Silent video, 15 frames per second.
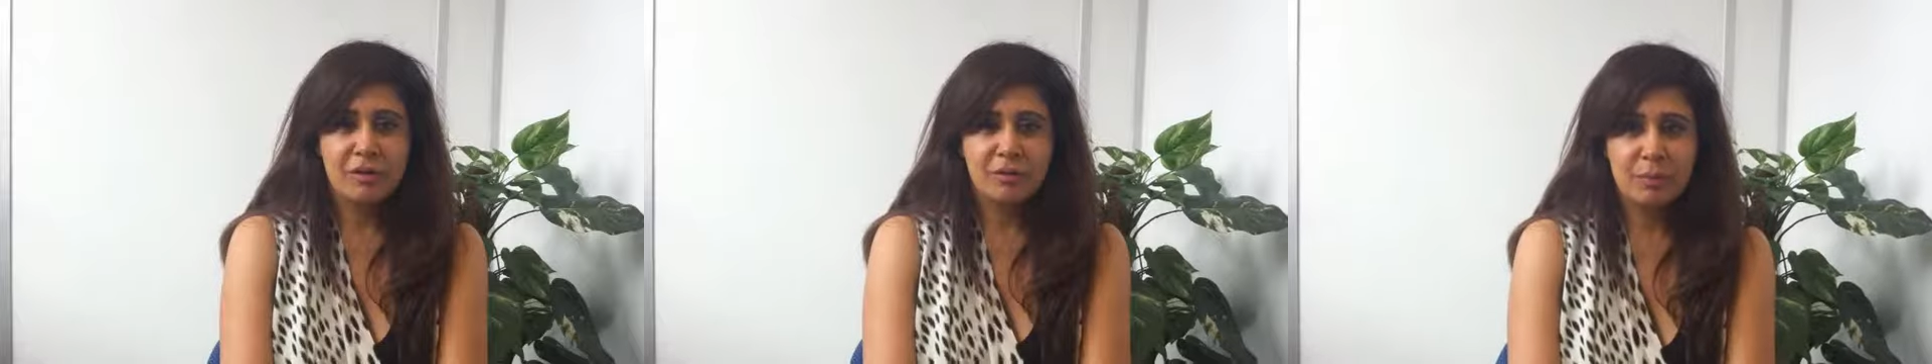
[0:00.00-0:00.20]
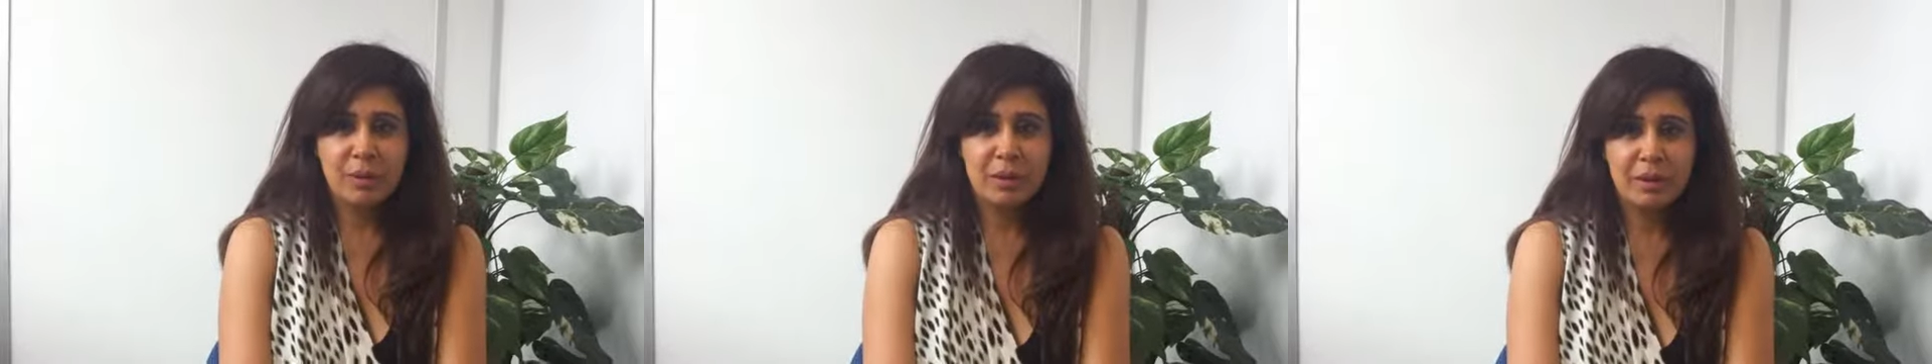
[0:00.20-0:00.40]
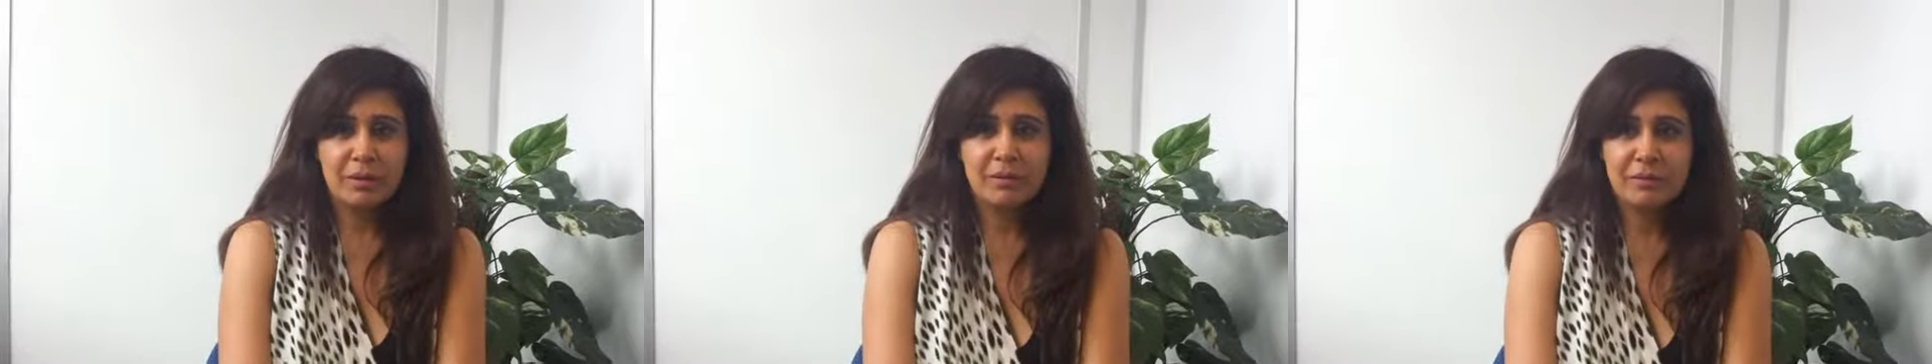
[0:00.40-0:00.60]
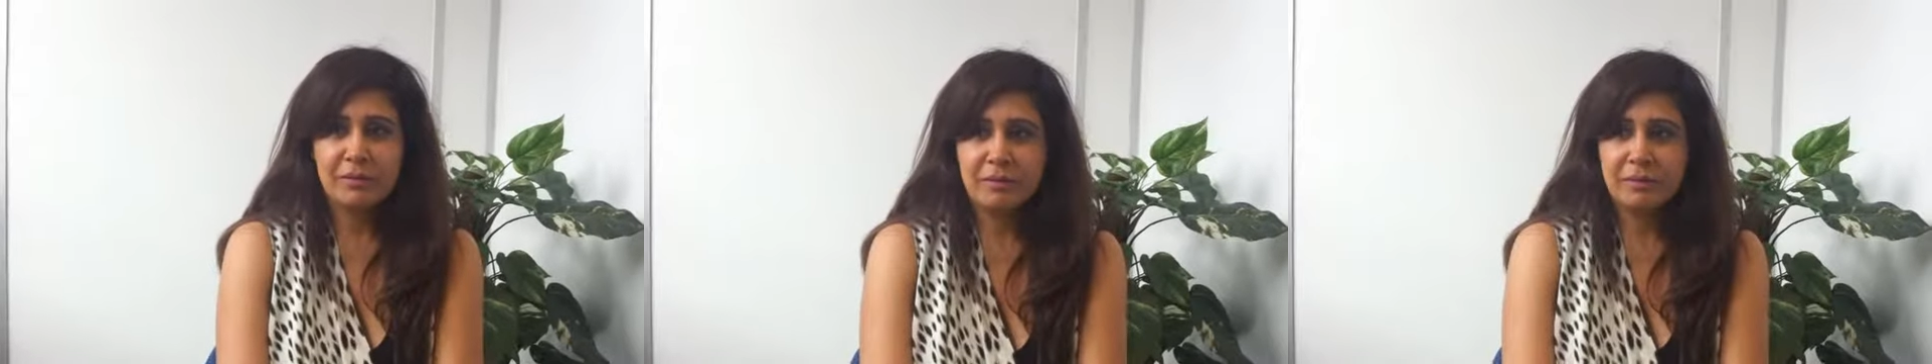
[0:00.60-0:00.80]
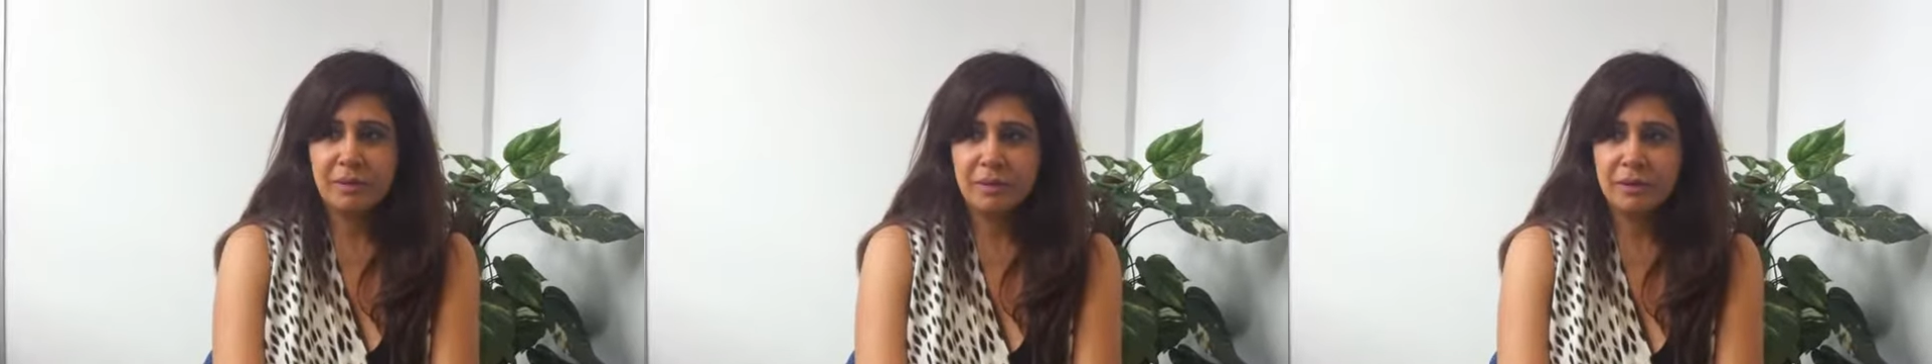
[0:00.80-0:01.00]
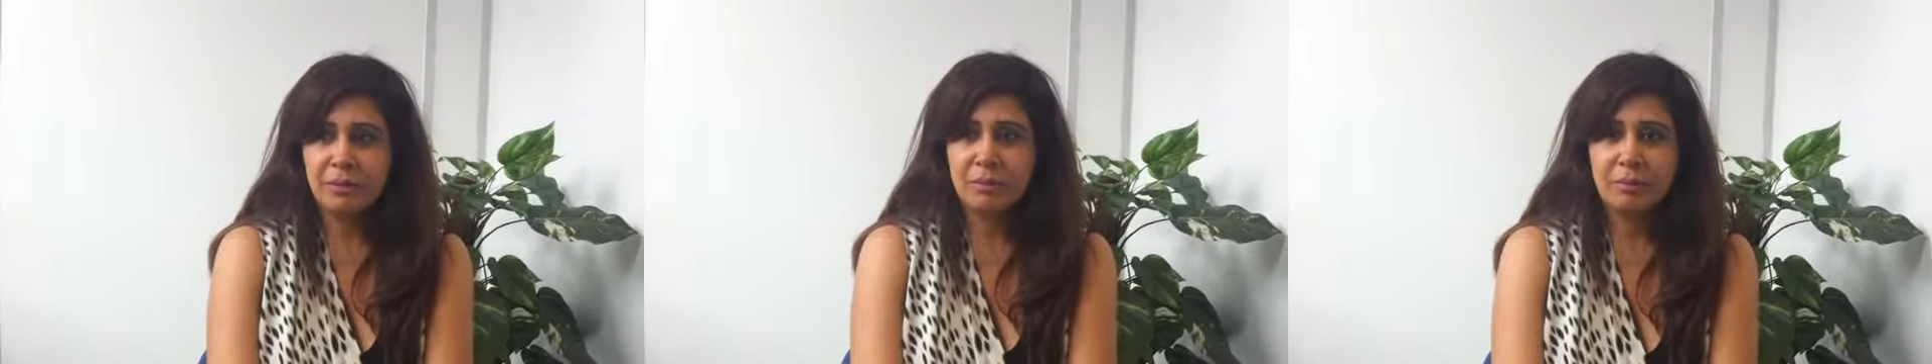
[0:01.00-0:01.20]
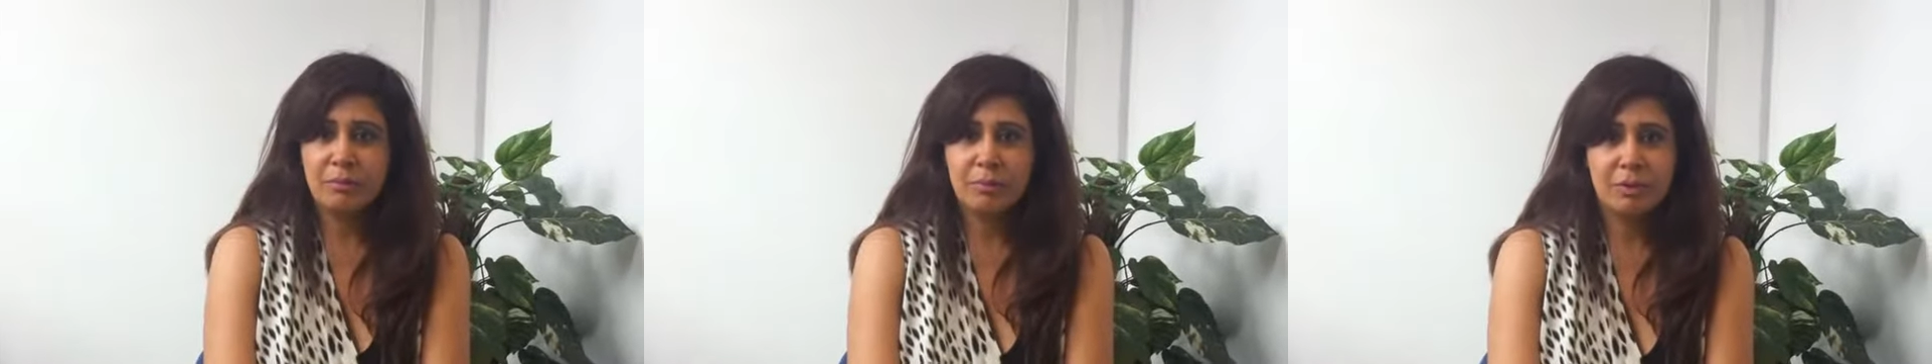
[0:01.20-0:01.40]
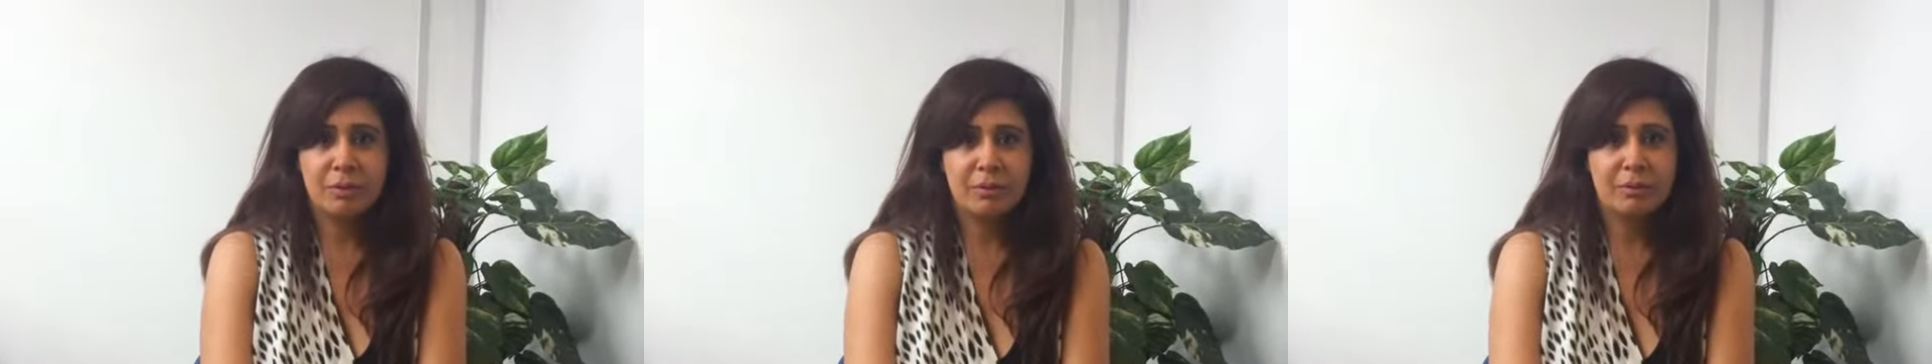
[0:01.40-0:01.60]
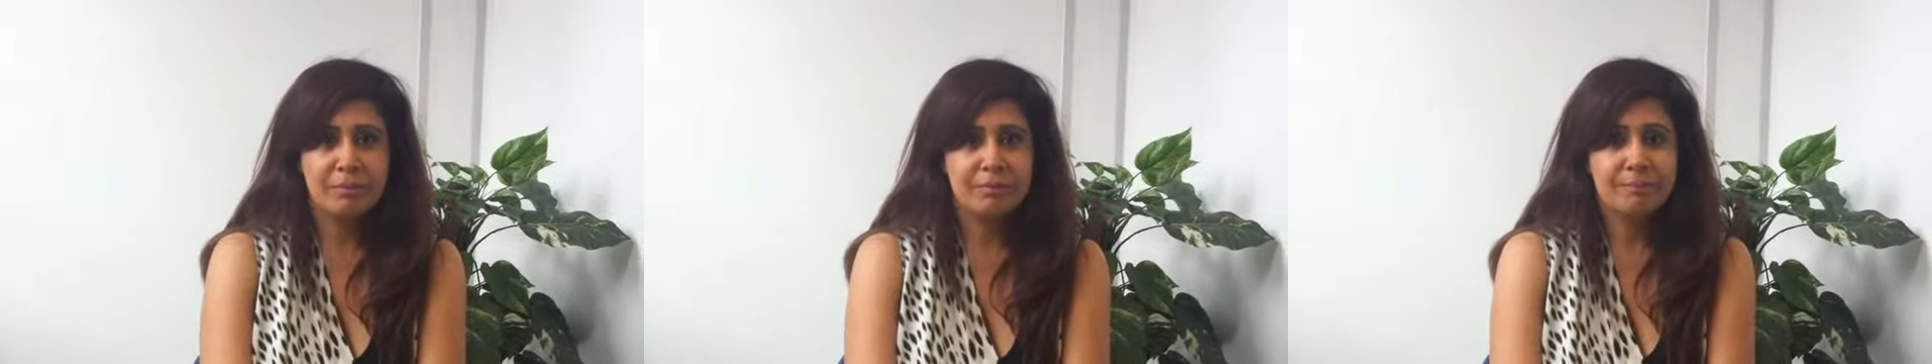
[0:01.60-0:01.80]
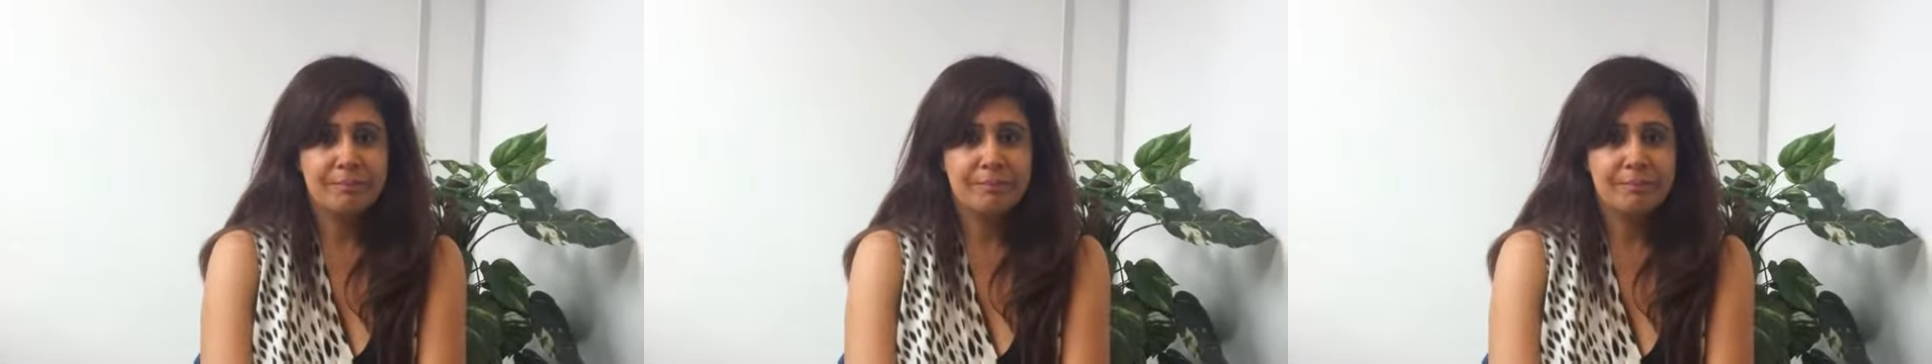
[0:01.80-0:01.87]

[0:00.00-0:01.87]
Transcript: As well as they were